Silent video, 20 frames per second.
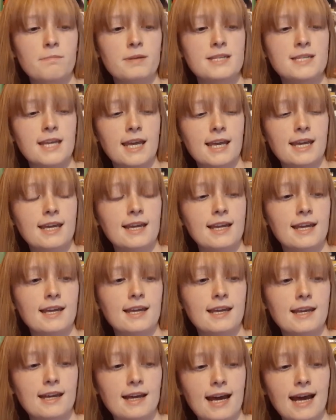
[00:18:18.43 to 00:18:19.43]

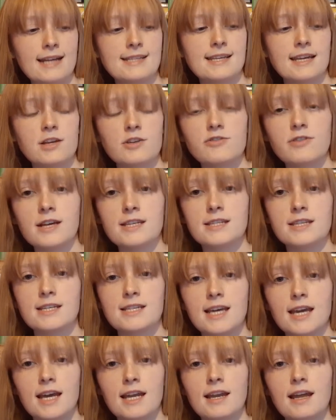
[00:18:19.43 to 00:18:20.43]
particularly as
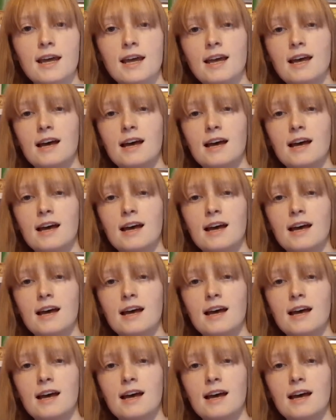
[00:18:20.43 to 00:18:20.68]
interested in.